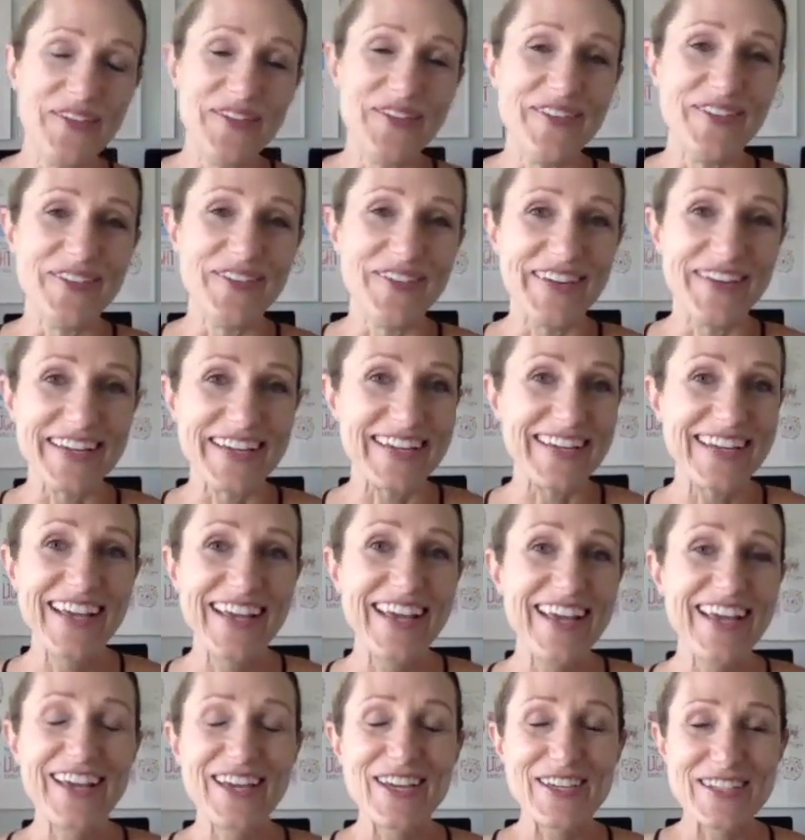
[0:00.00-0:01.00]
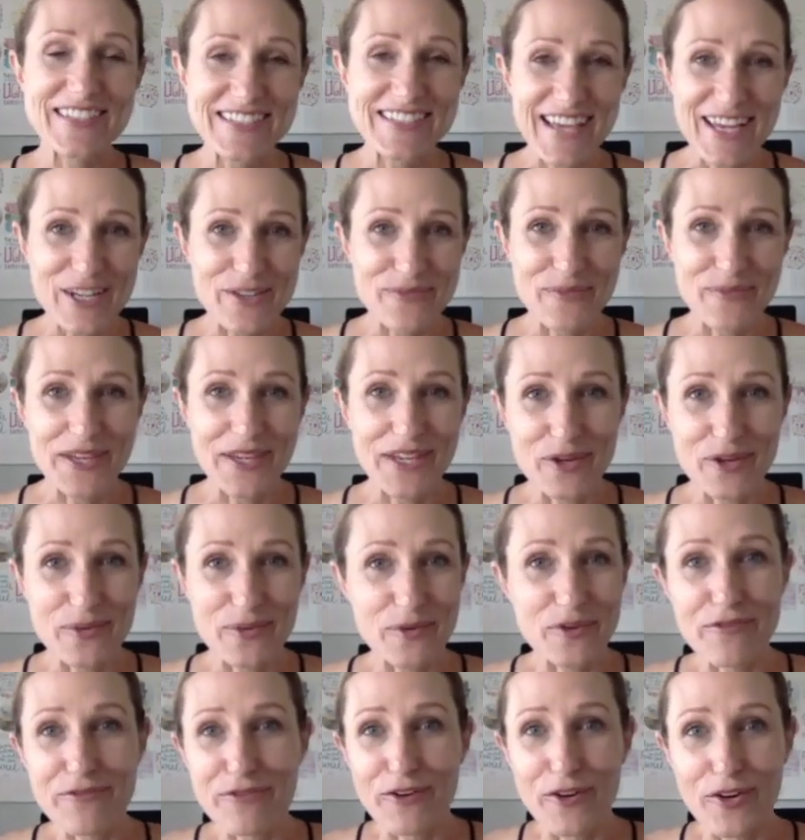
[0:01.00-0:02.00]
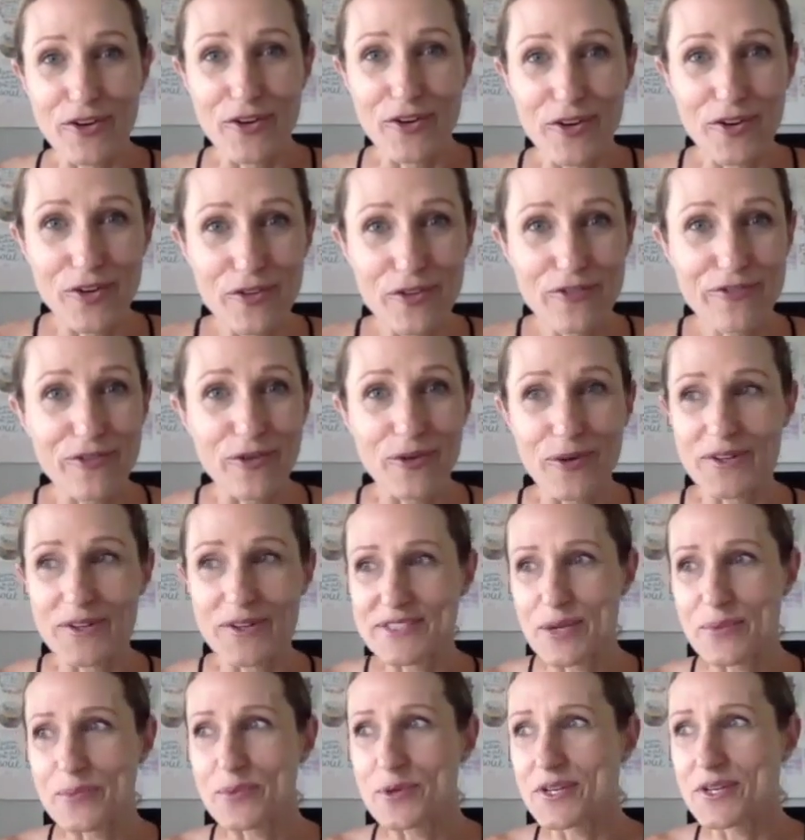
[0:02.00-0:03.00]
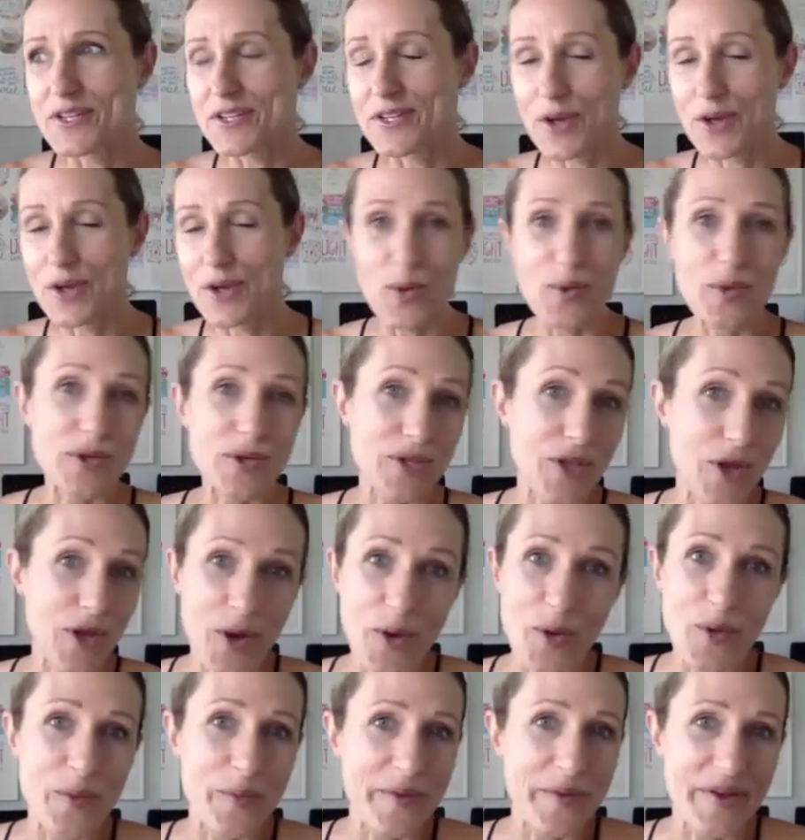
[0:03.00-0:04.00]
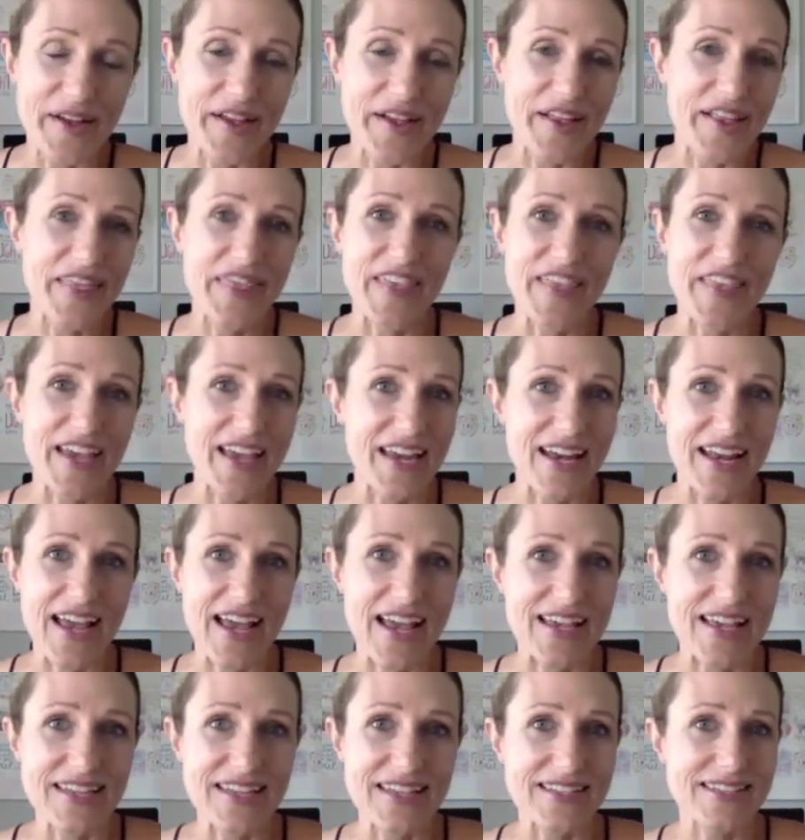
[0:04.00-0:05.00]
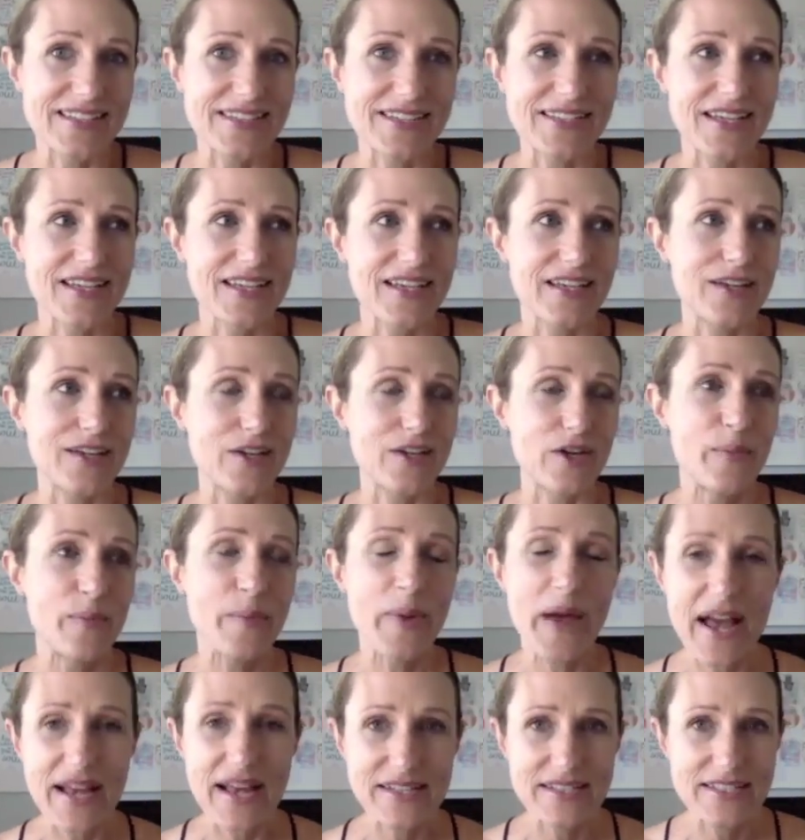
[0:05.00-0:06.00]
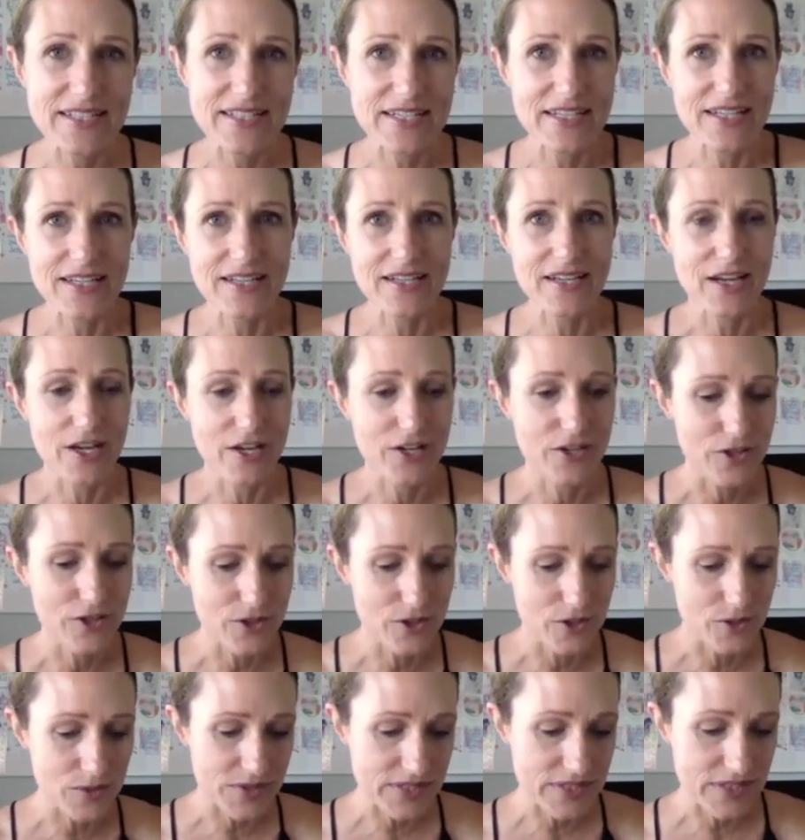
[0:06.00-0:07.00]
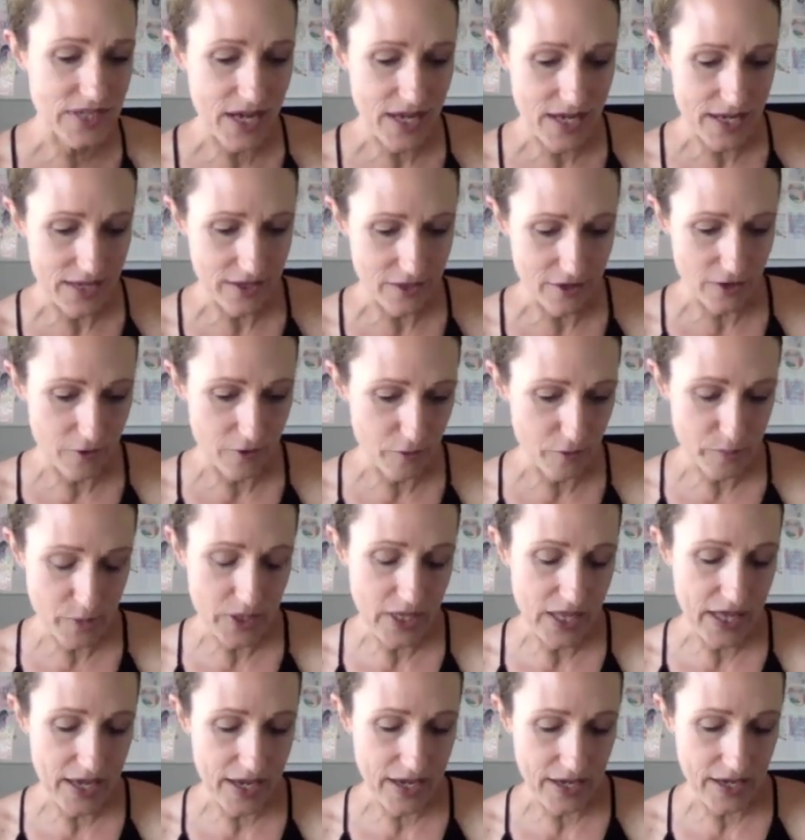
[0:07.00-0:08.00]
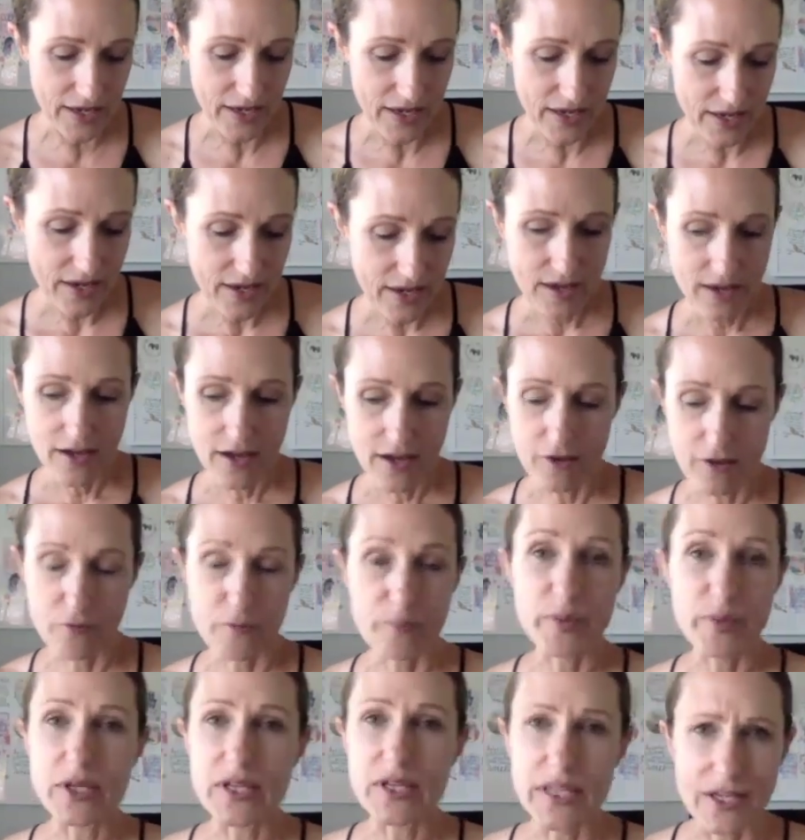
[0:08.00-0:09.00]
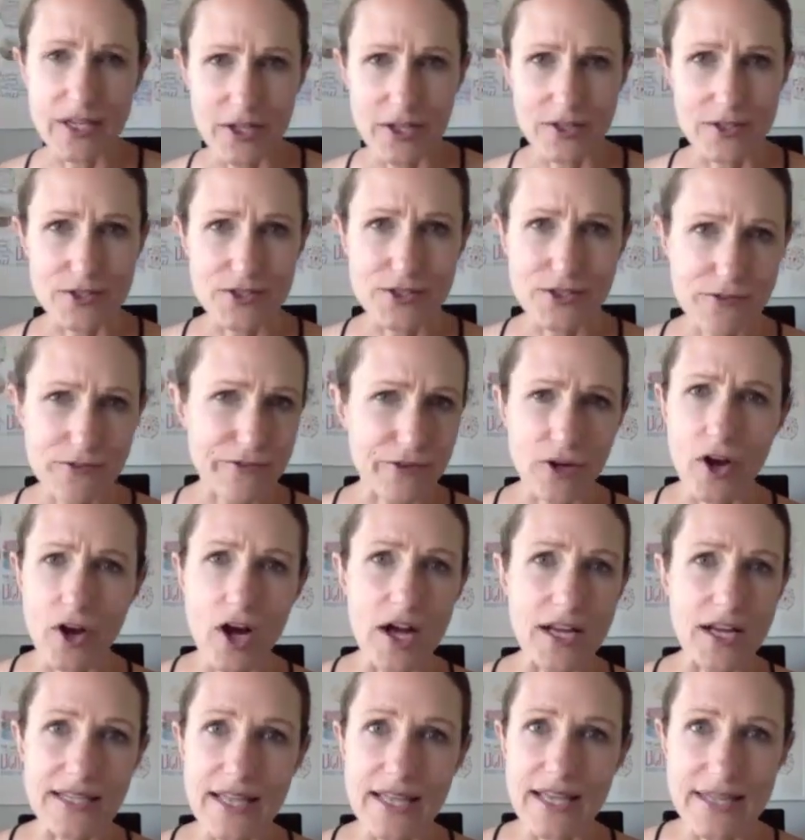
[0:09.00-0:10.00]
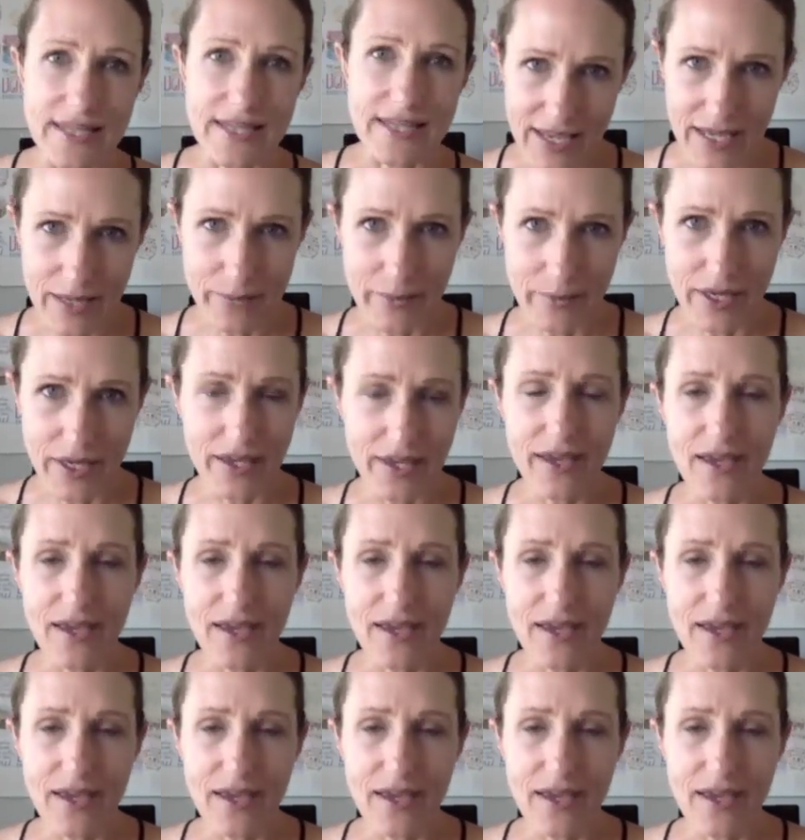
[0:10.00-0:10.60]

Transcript: would send me a referral for someone in Oklahoma that has, patented a new style of play of billiards for online gaming.